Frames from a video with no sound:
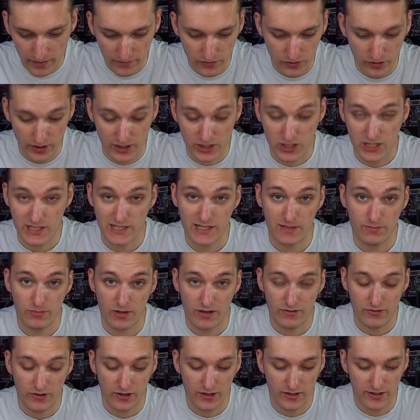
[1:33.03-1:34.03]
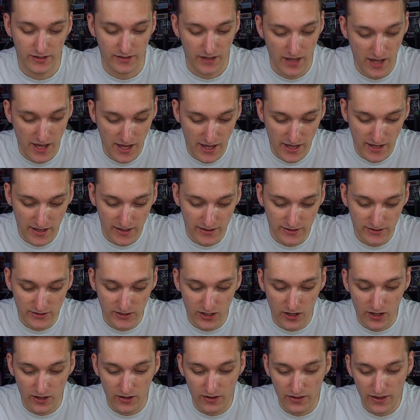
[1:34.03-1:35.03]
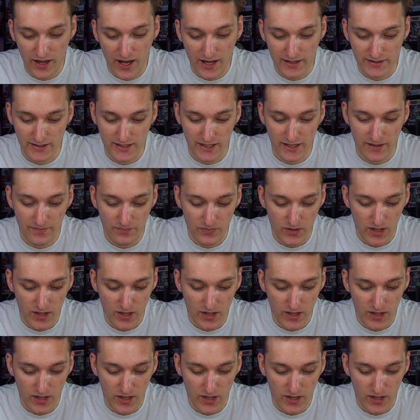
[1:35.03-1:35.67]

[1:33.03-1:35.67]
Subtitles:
I've not actually seen Braveheart. So that is it.